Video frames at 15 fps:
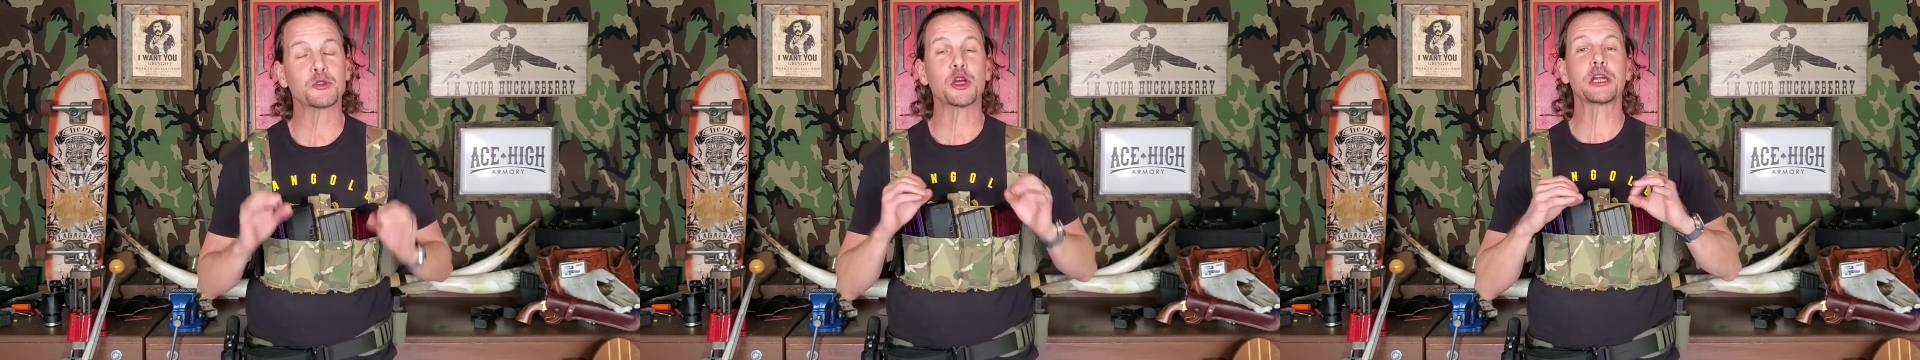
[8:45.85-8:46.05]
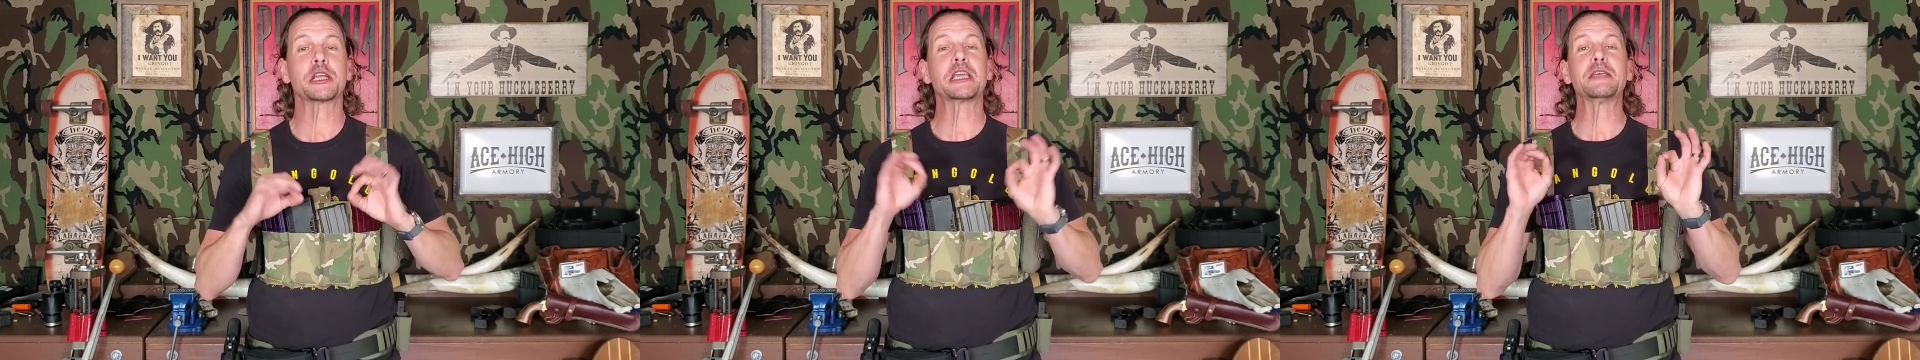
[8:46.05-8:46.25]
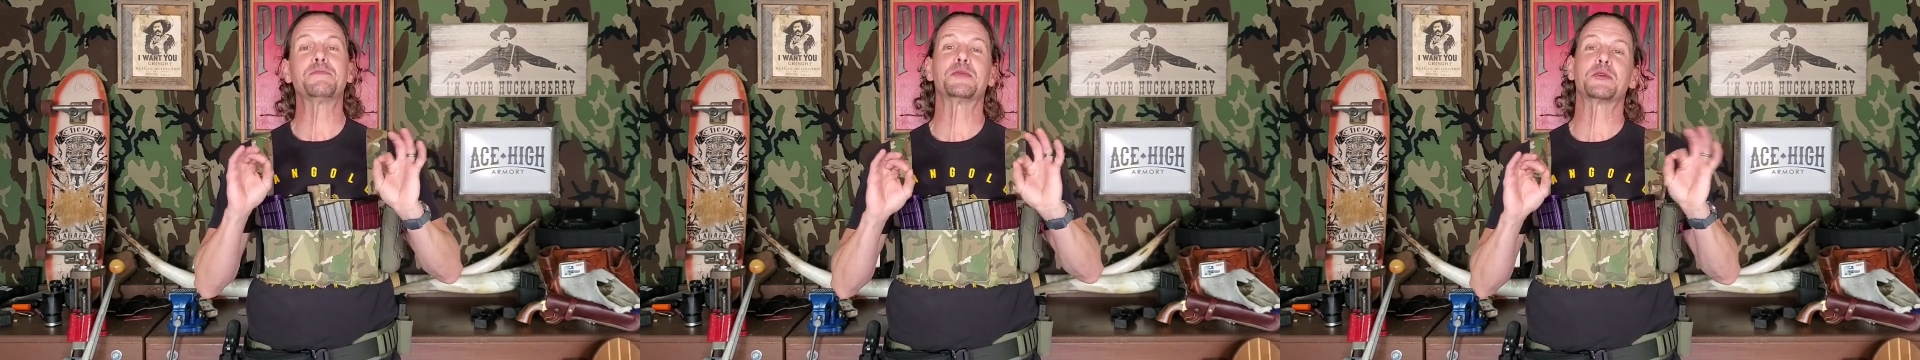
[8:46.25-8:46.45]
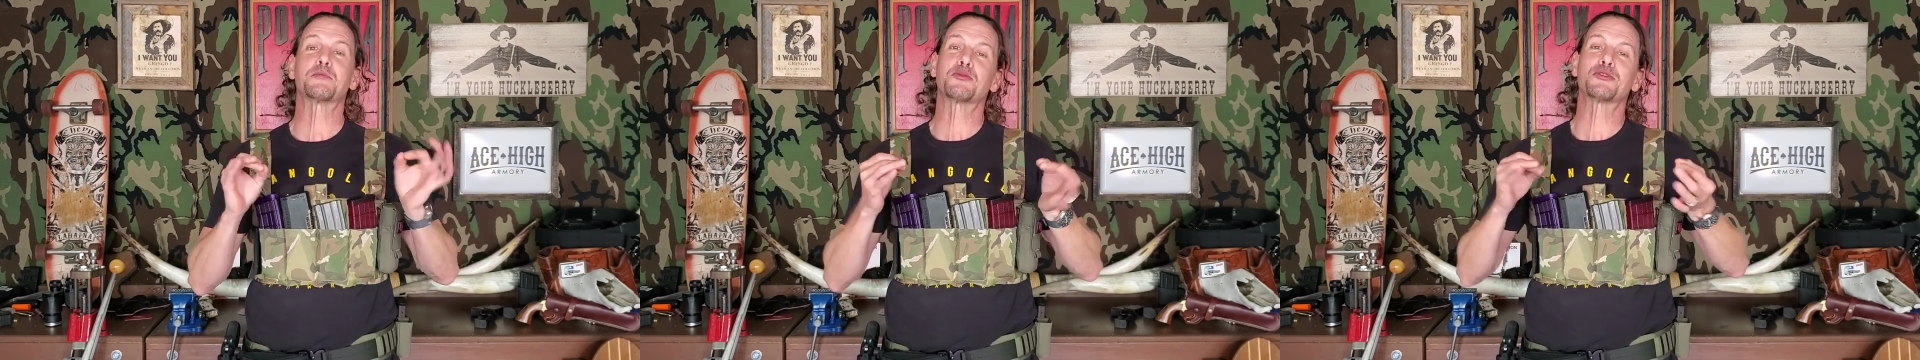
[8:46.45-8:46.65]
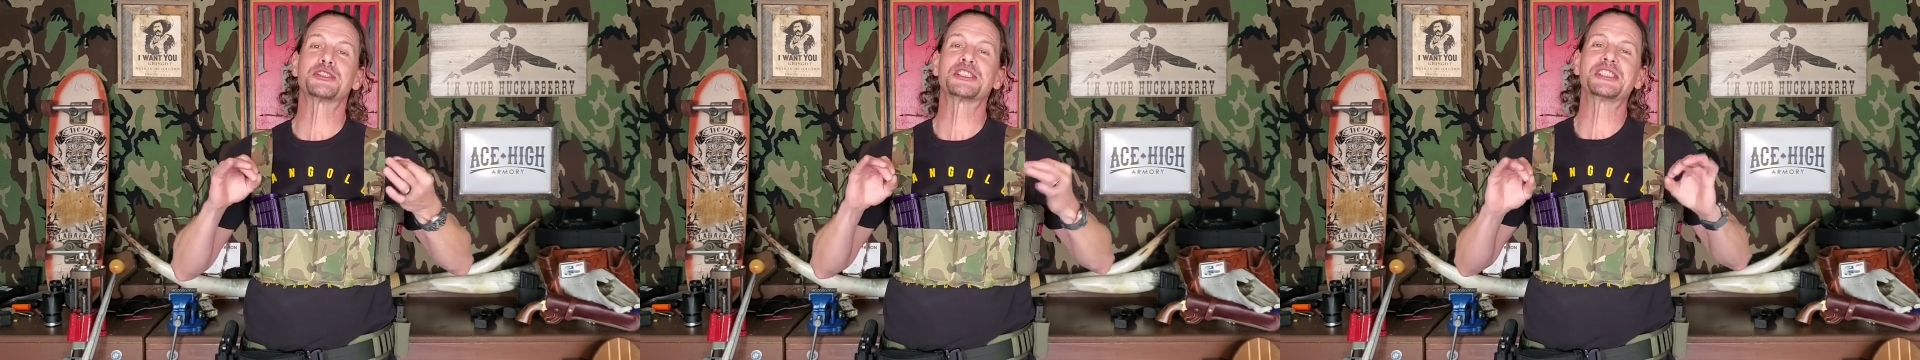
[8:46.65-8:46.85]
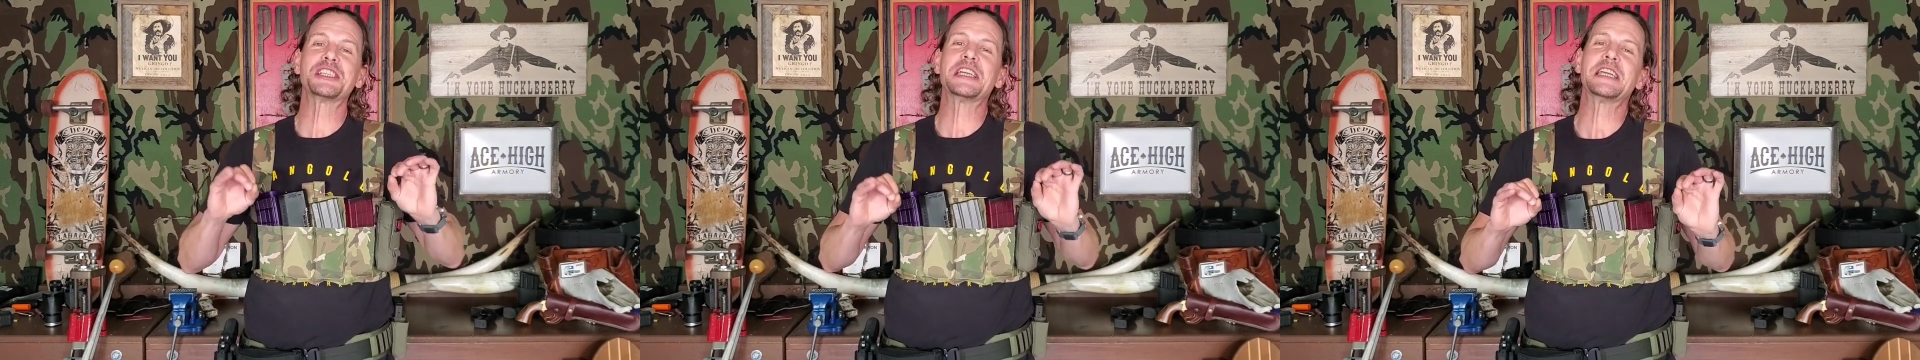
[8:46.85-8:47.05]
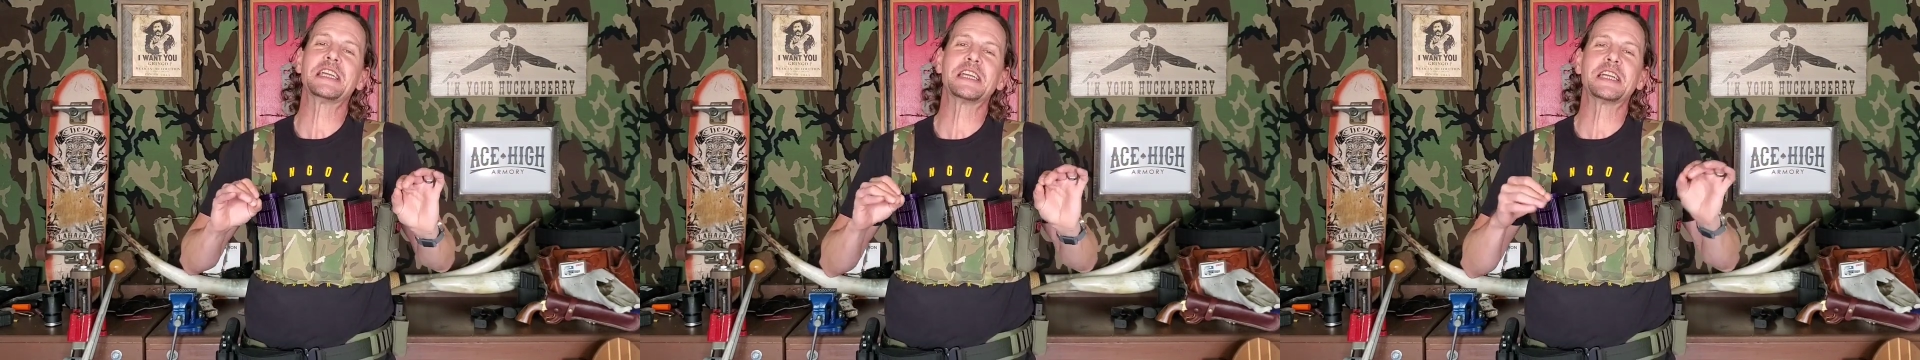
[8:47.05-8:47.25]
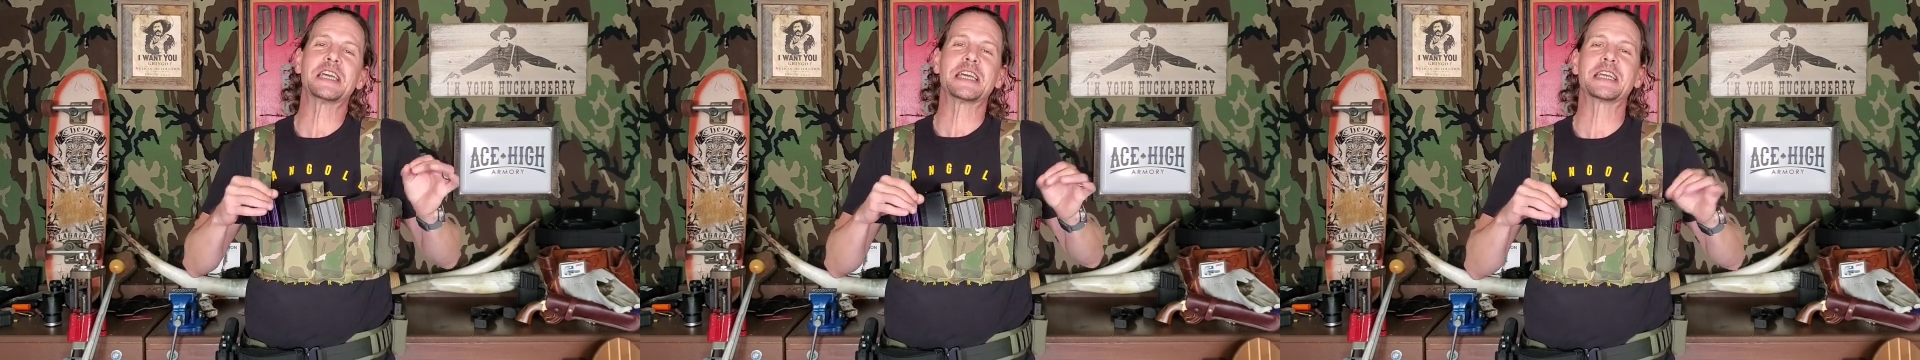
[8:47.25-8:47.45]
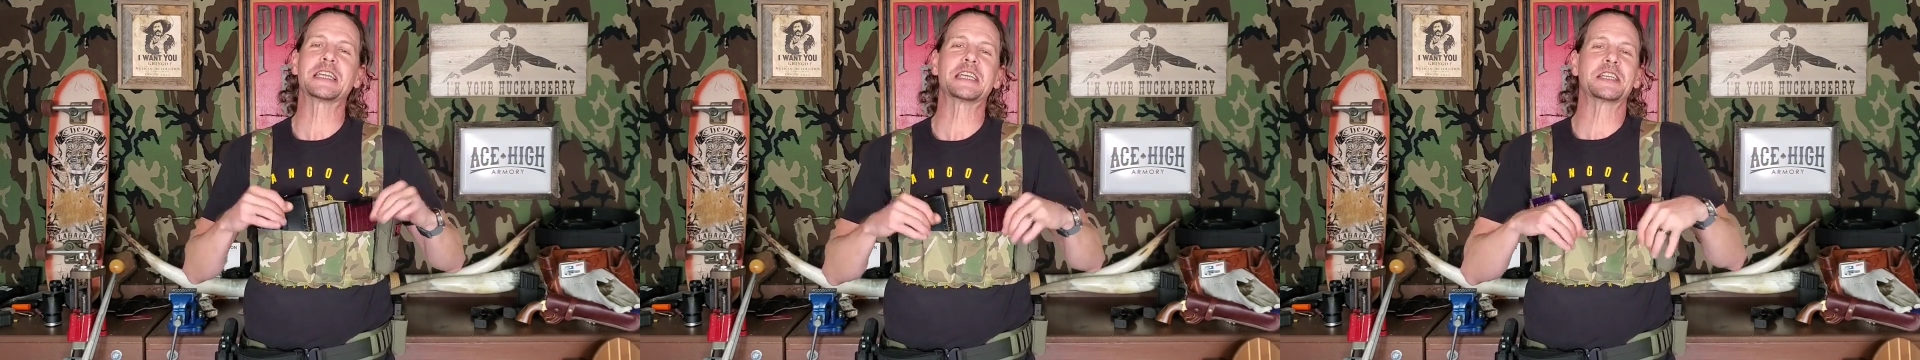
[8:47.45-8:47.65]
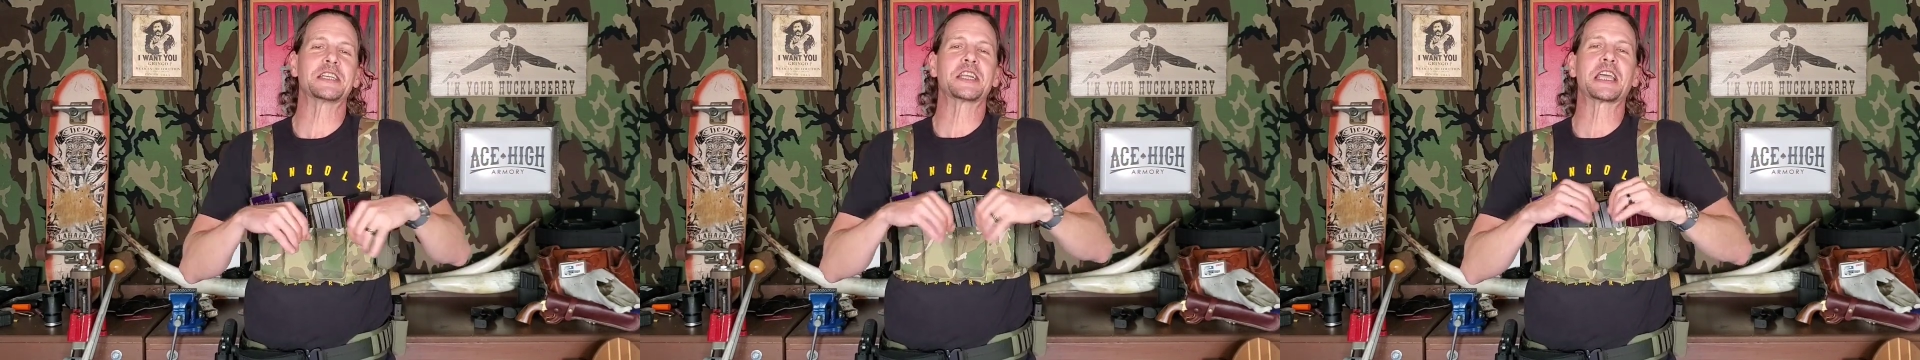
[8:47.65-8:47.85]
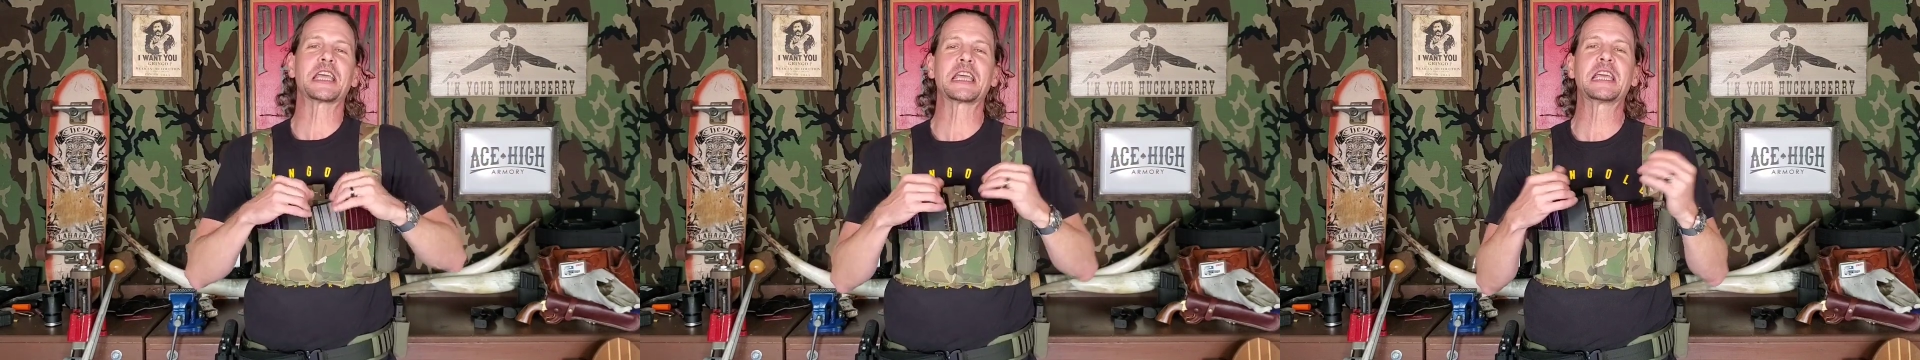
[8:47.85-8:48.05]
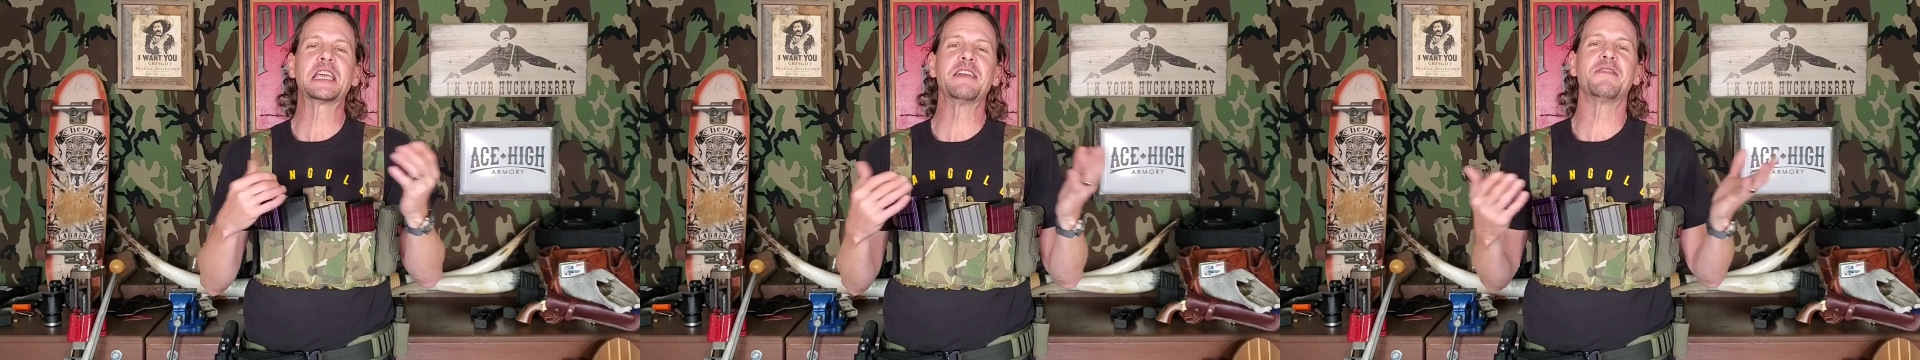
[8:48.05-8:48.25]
I'm trying to keep it pristine and in